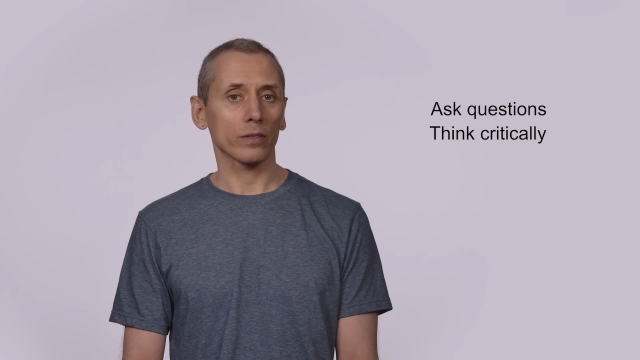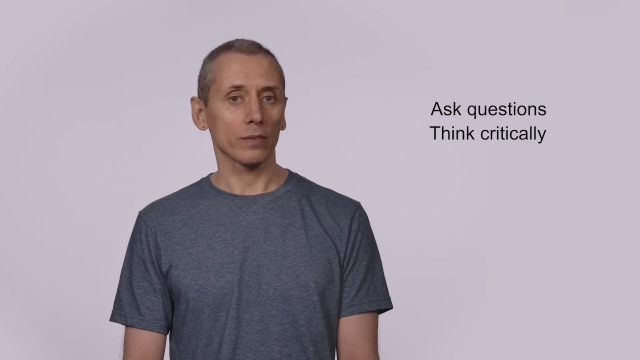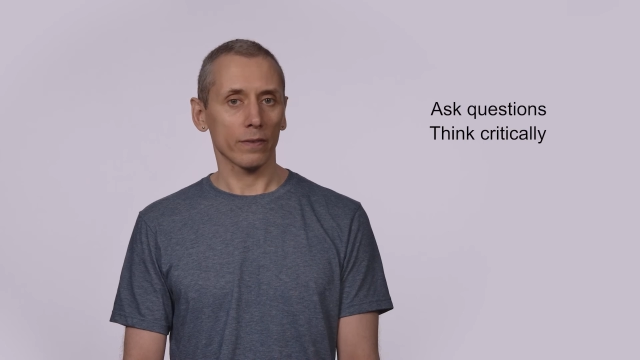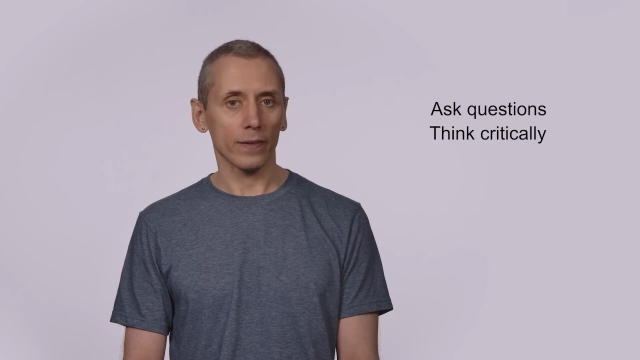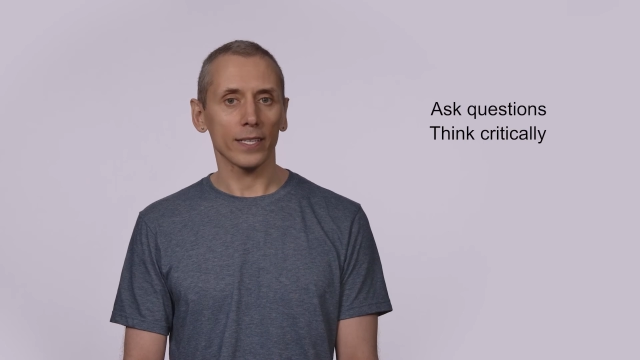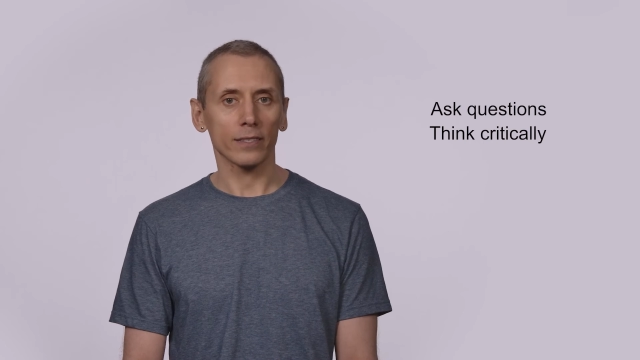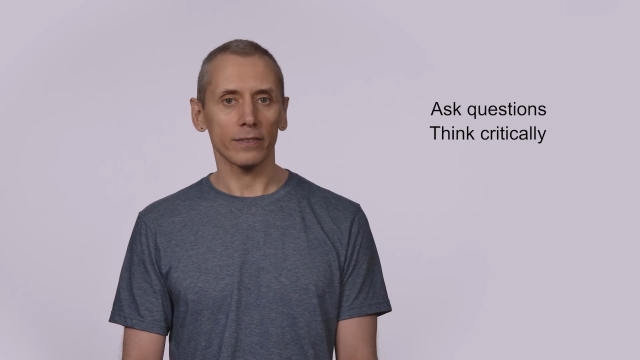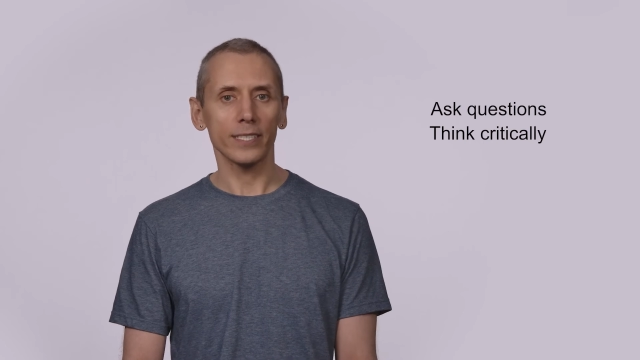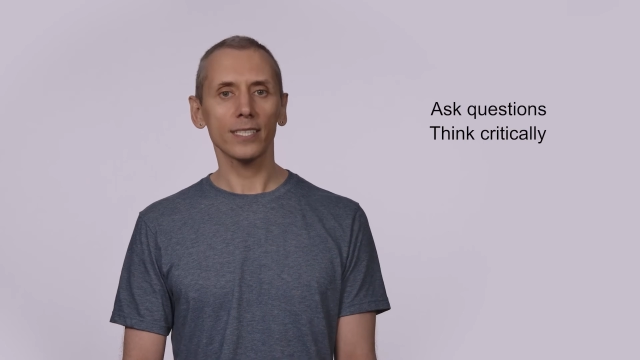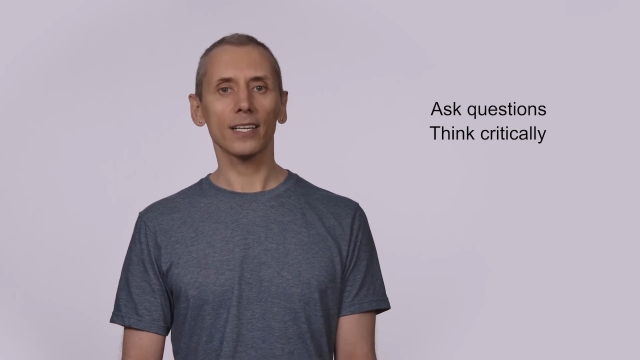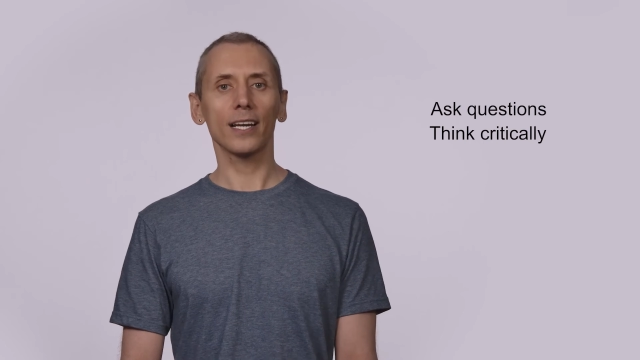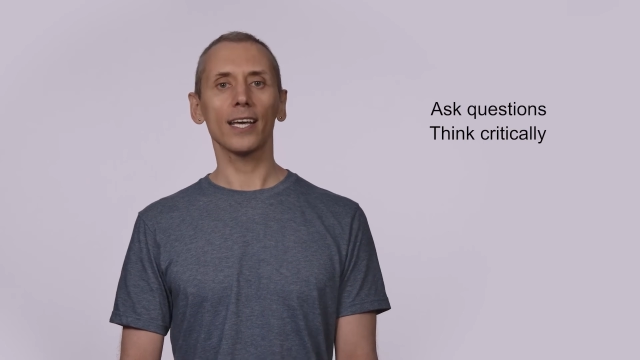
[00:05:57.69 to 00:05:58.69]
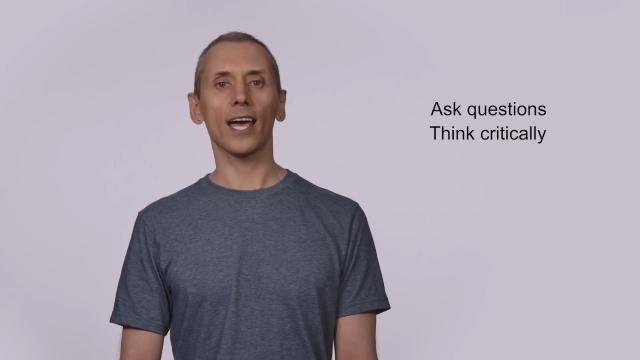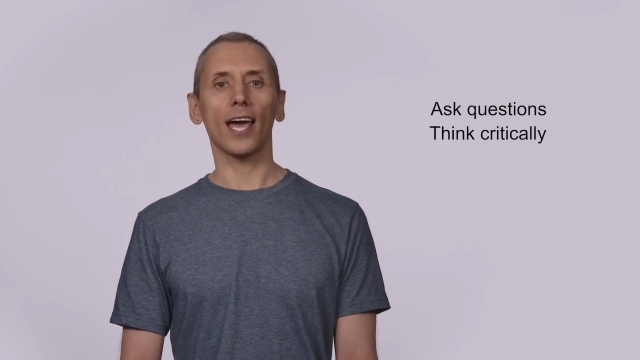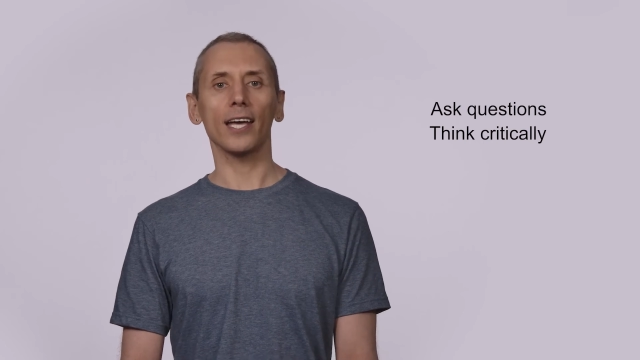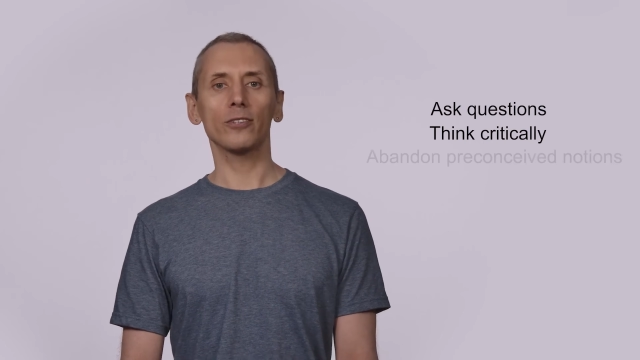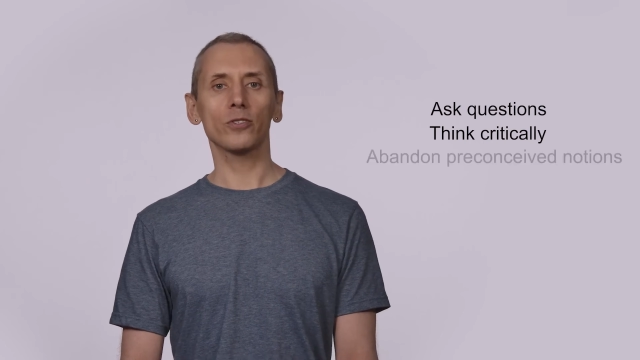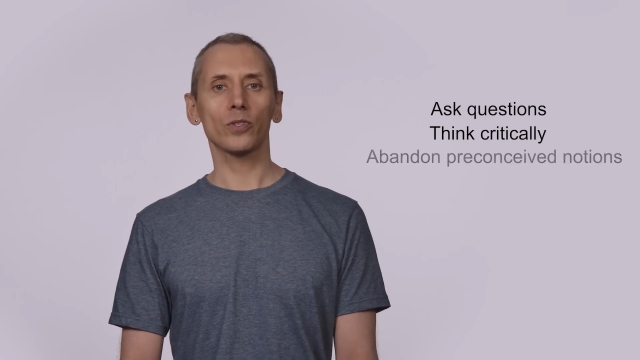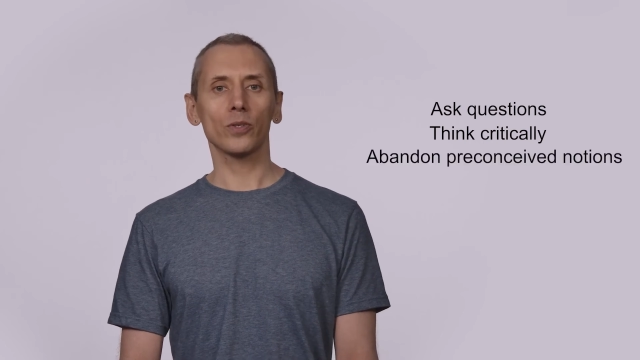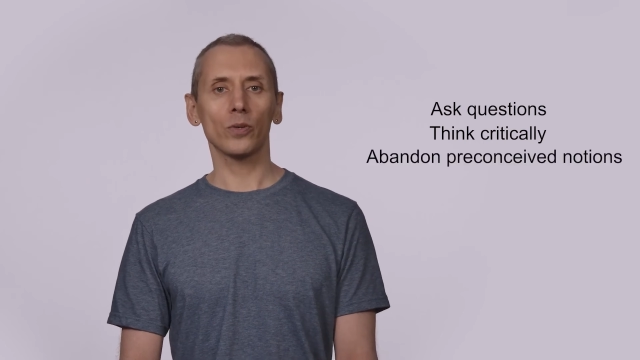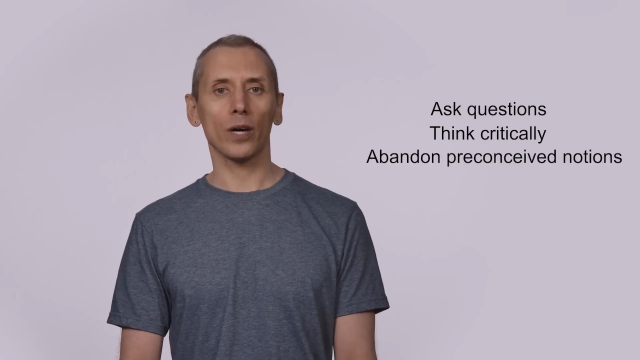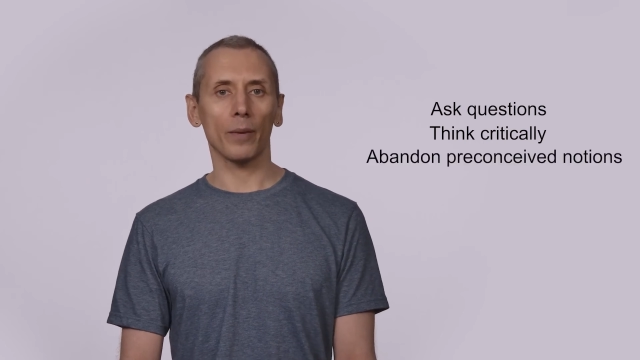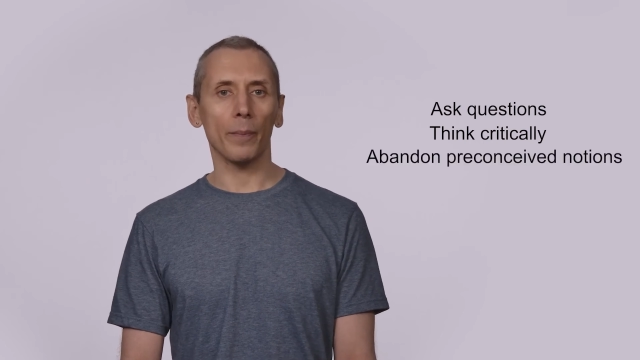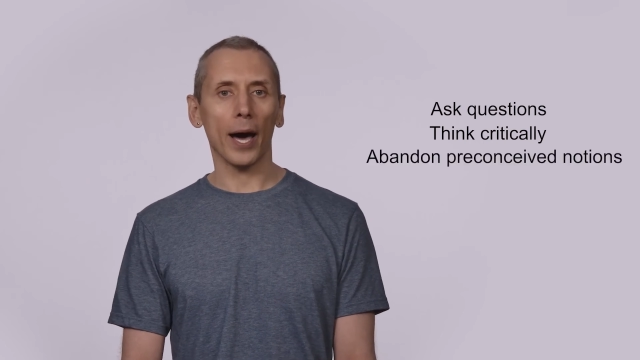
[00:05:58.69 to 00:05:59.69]
think critically and to
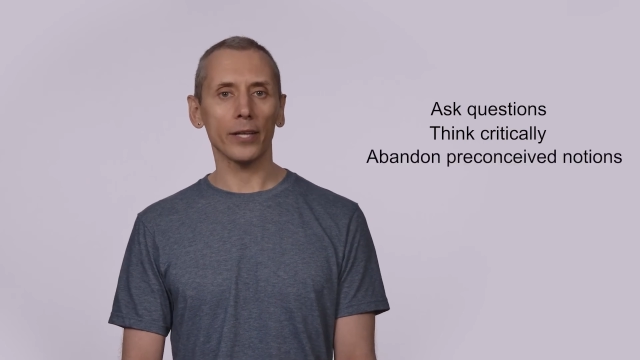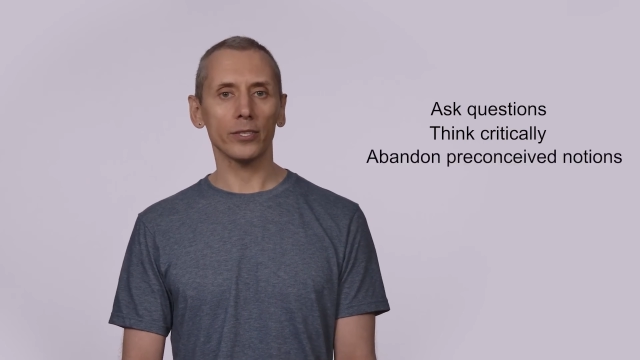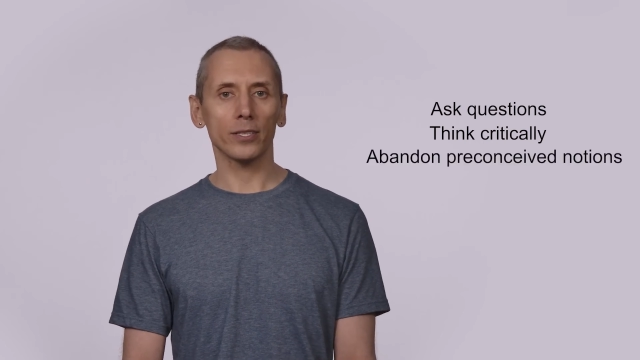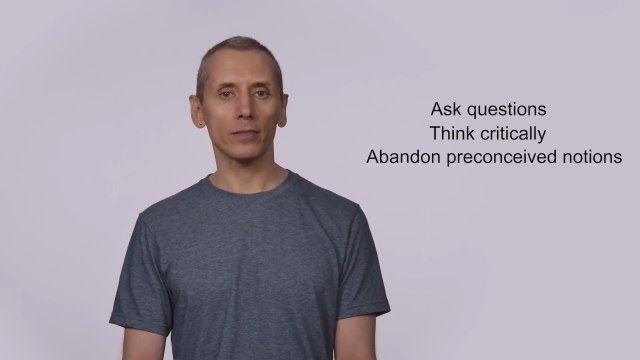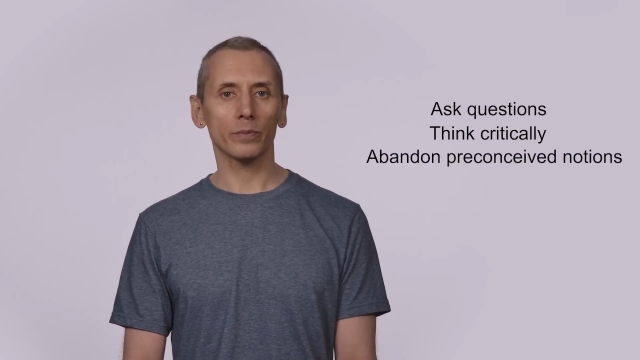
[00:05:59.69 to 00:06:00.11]
abandon